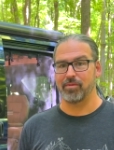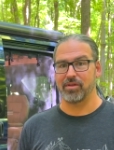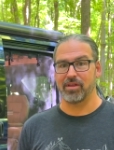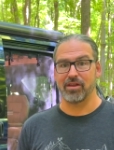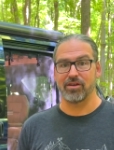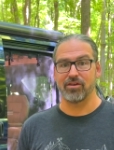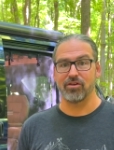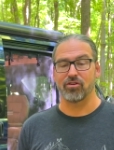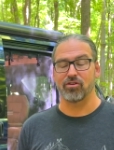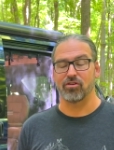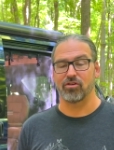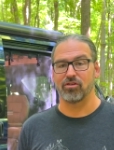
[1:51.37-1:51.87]

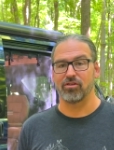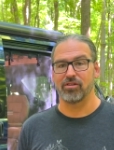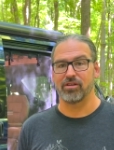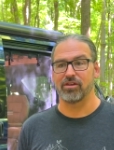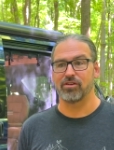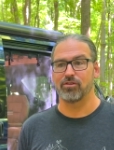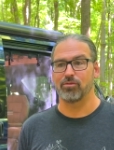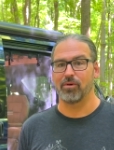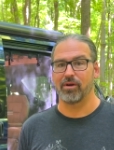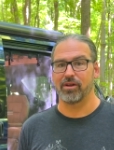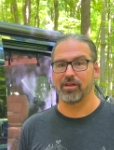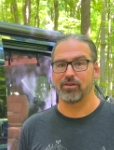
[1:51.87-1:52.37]
in early
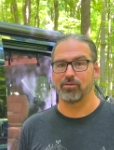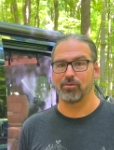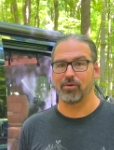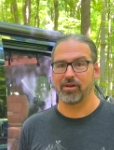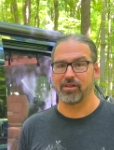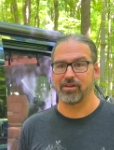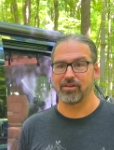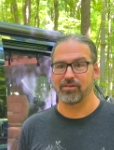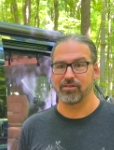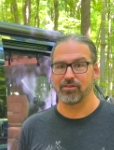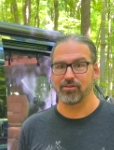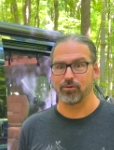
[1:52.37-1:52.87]

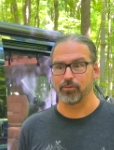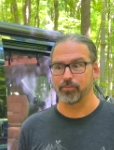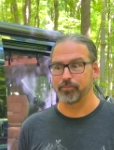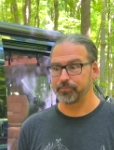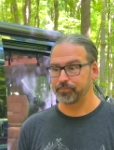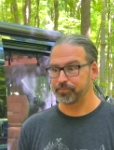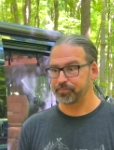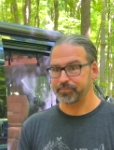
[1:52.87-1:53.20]
2022.